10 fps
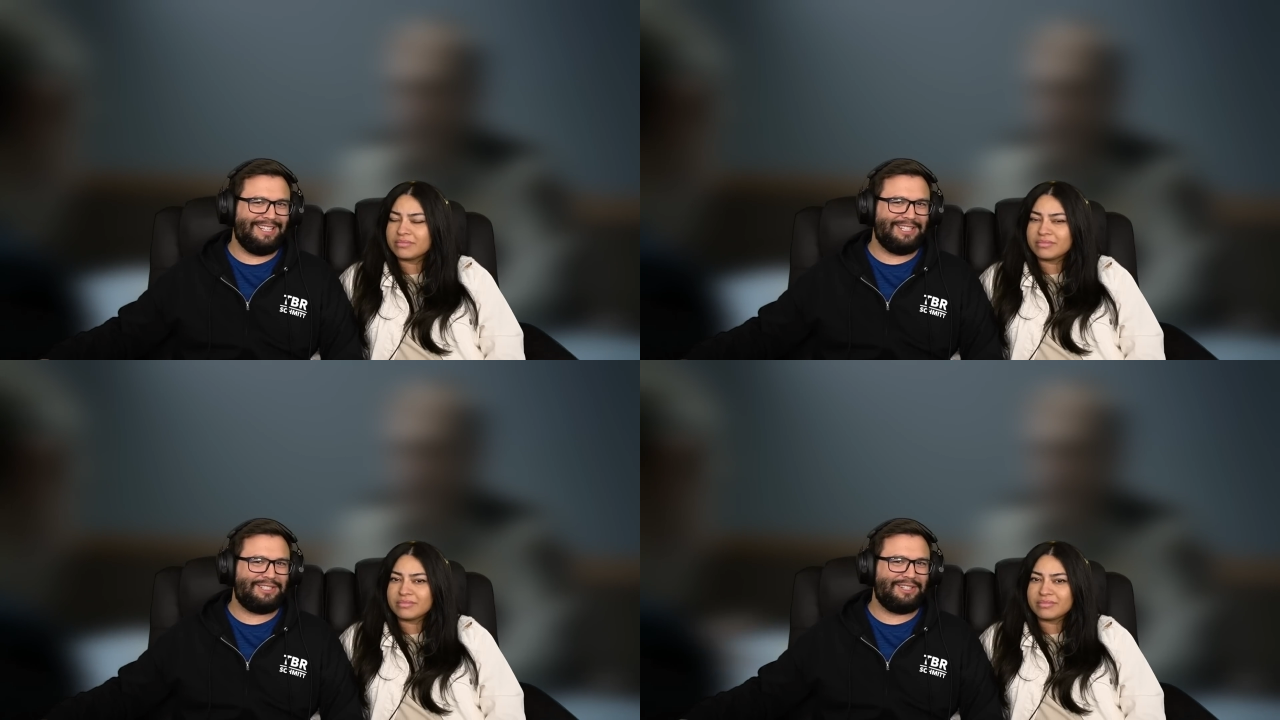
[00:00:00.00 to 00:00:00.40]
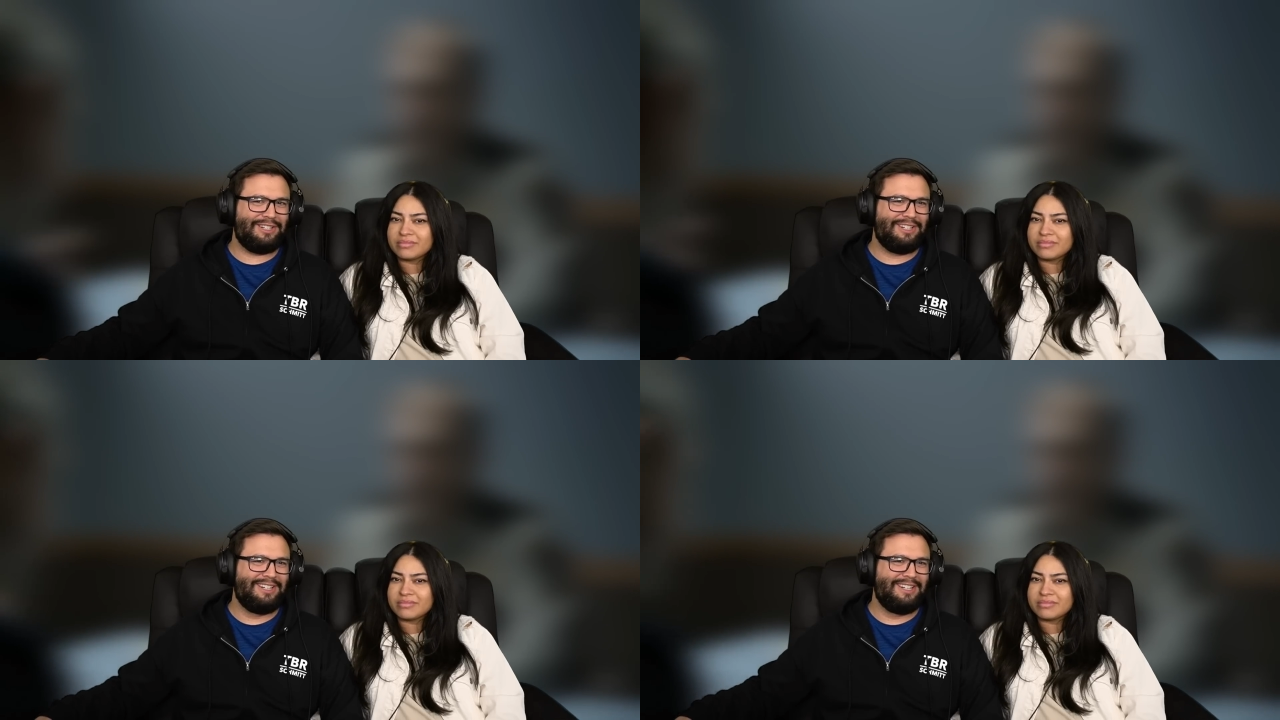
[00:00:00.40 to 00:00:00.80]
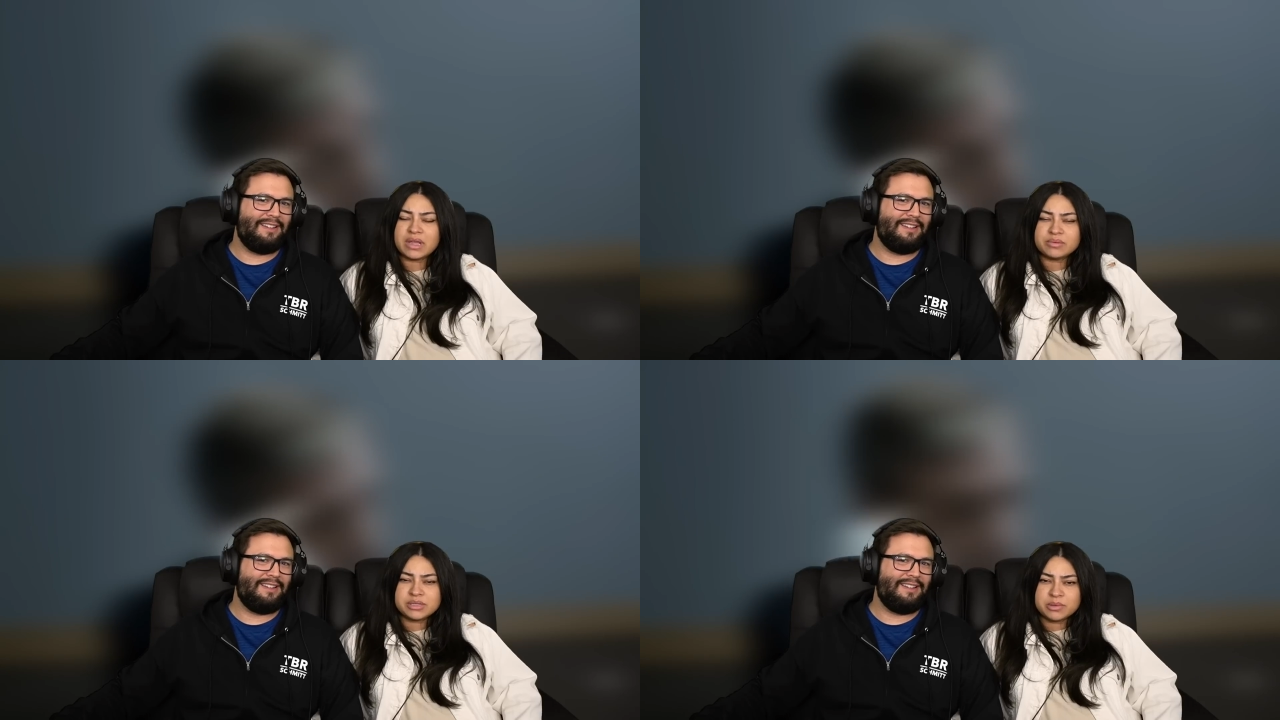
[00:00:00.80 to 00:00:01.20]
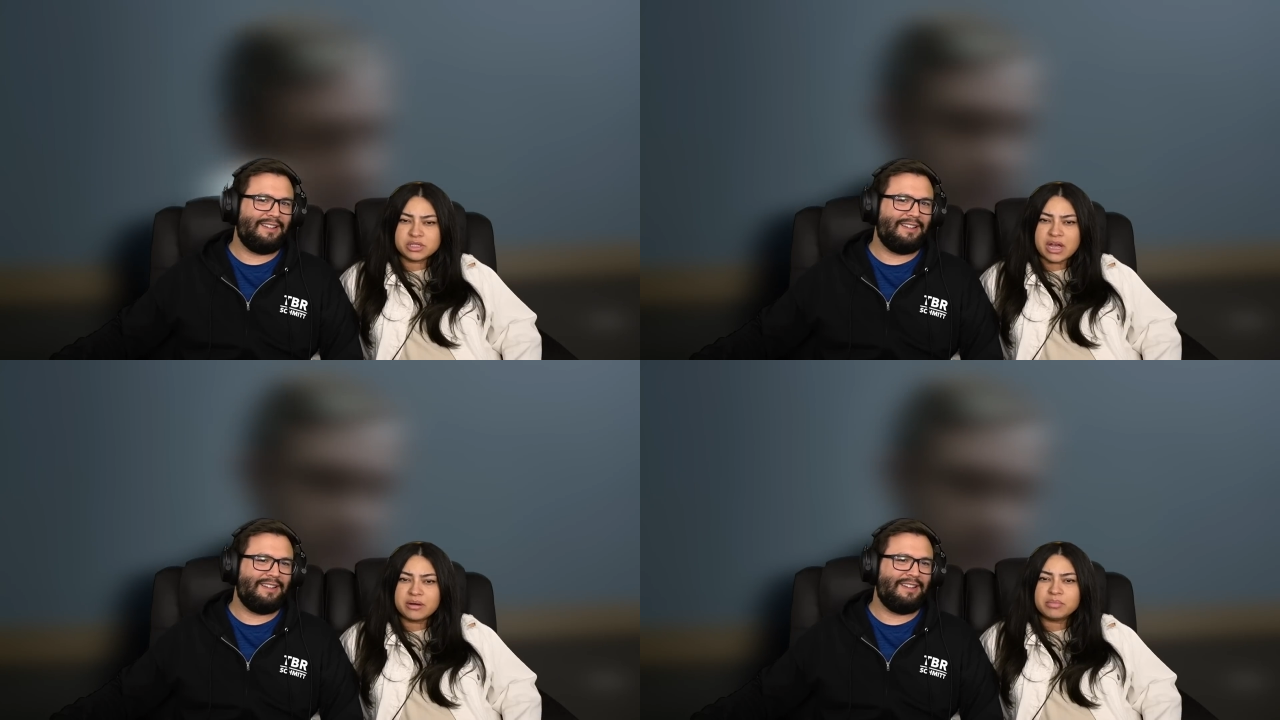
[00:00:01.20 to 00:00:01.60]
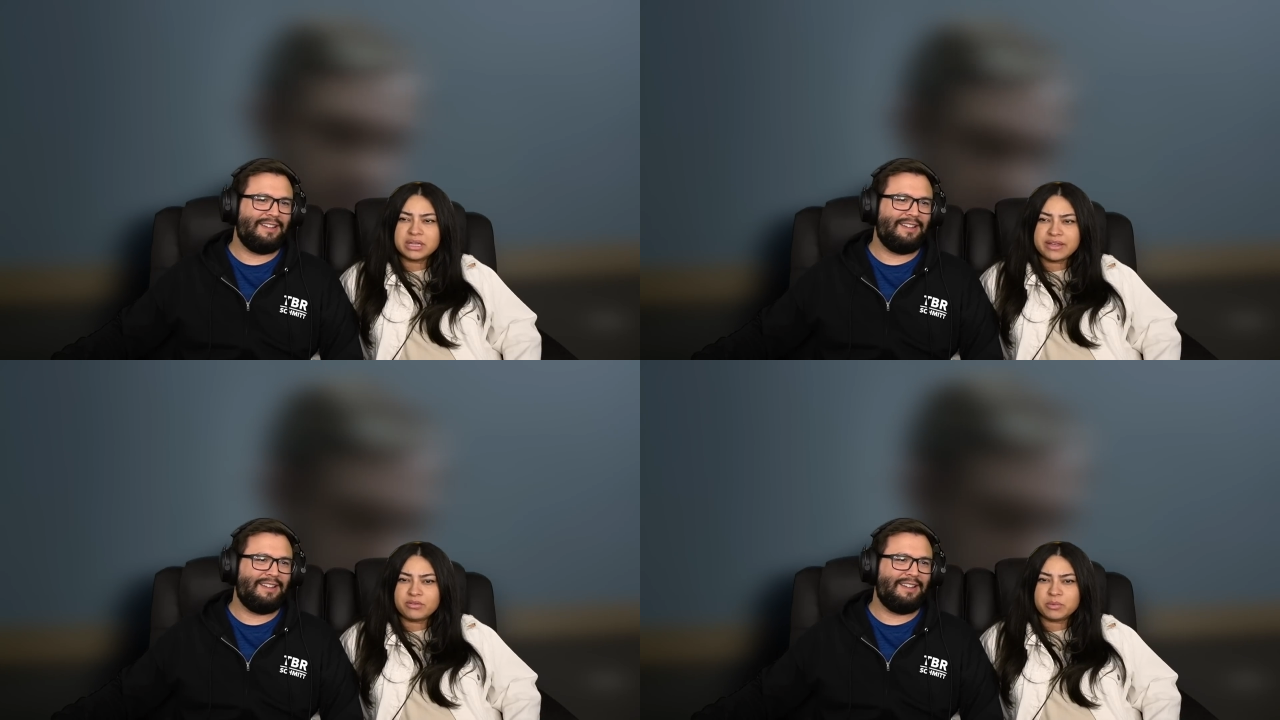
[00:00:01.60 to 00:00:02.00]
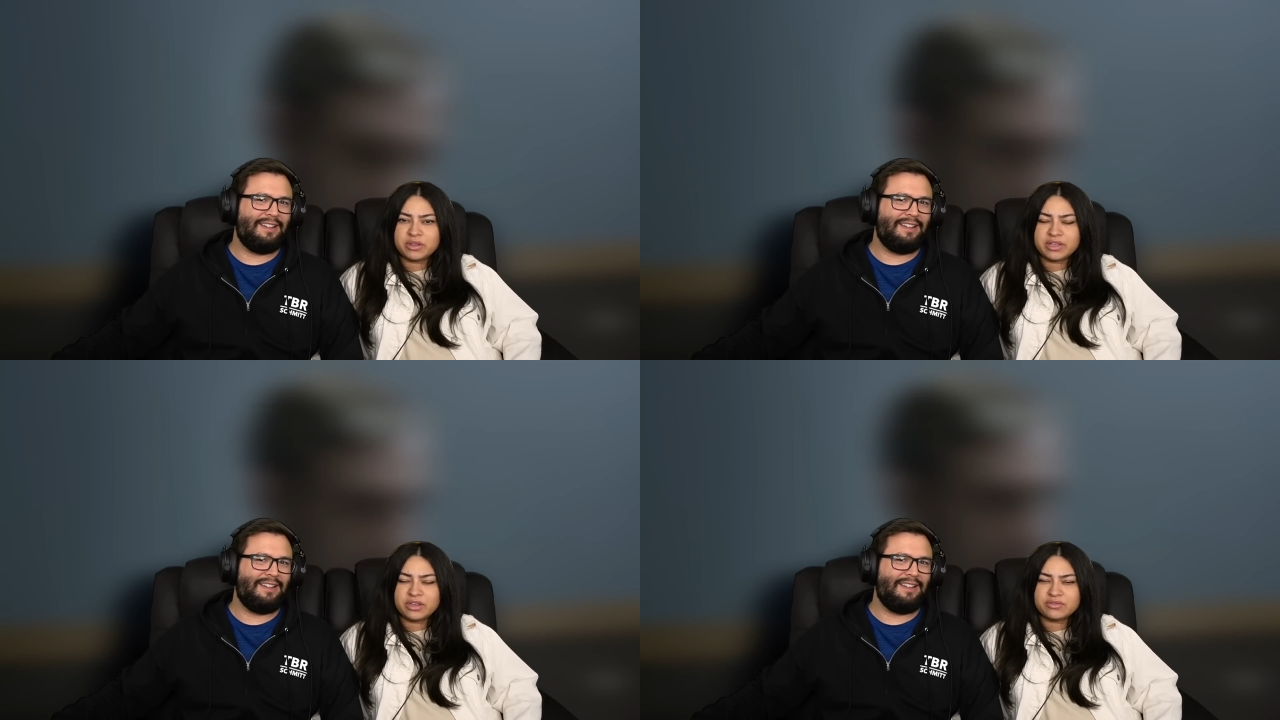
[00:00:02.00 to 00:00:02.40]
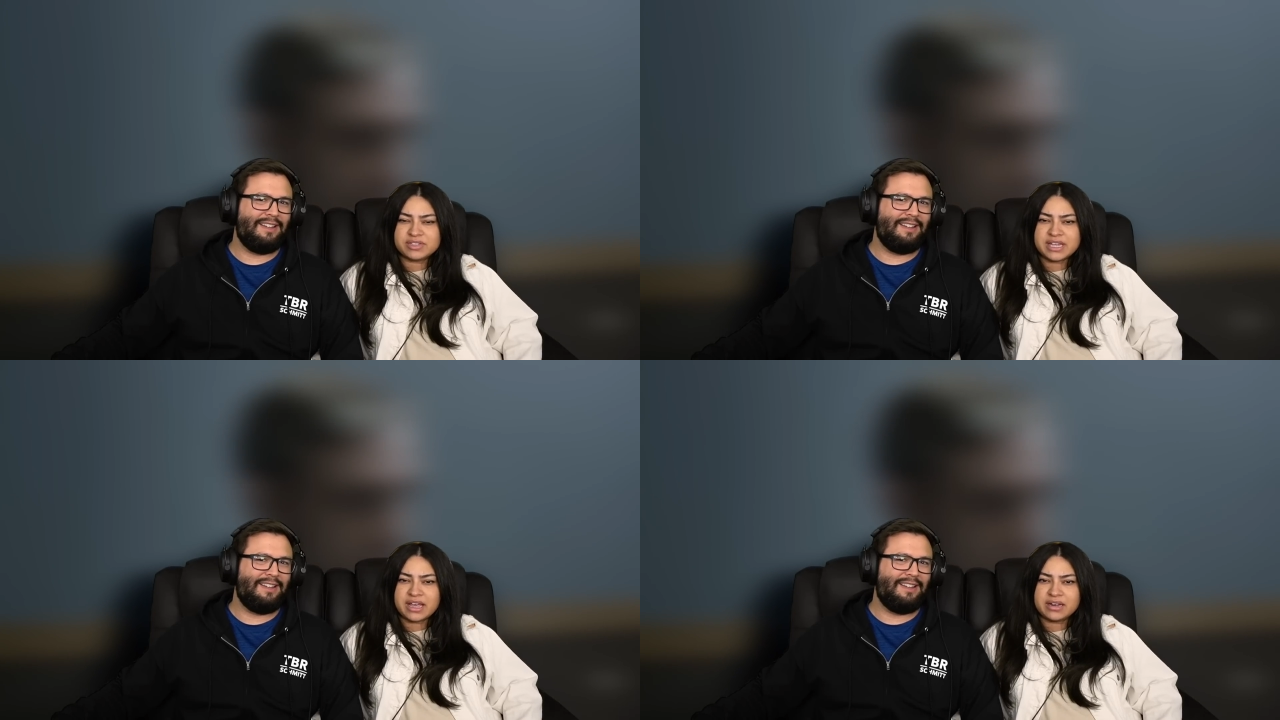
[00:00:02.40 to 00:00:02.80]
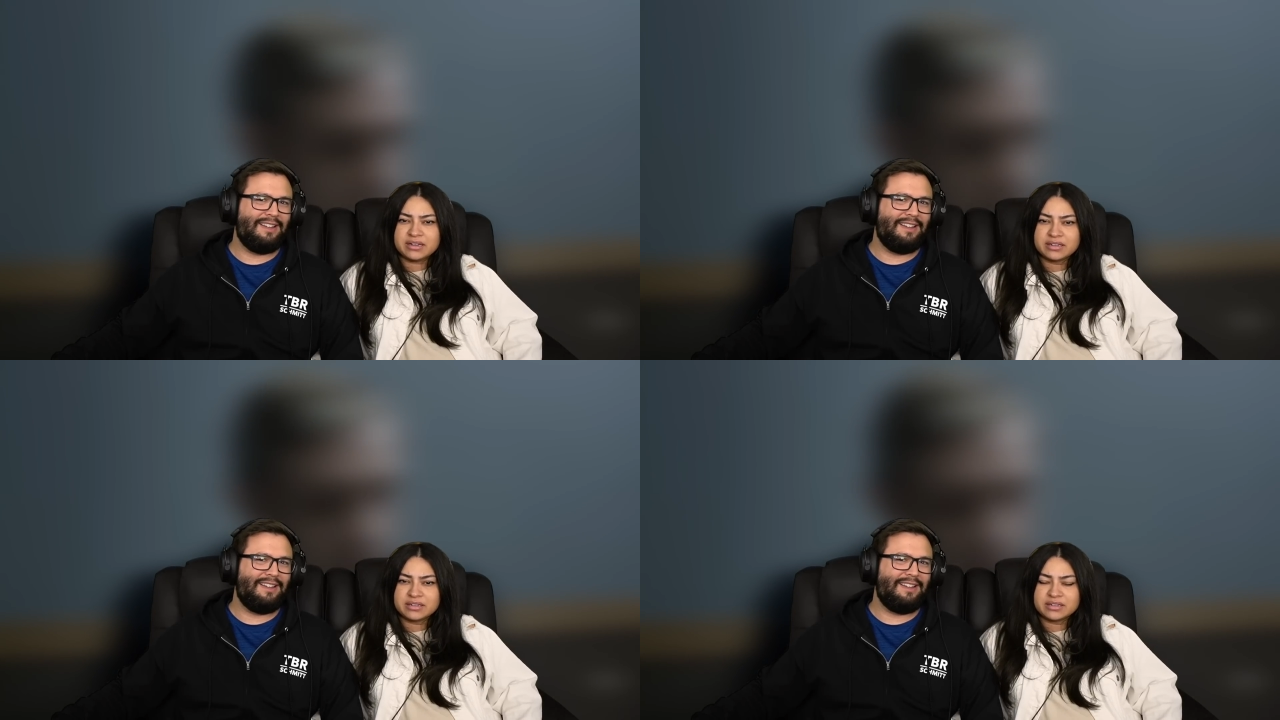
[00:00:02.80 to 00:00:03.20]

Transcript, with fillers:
Speaker 1: Lester?
Speaker 2: That was the most unbelievable thing you said.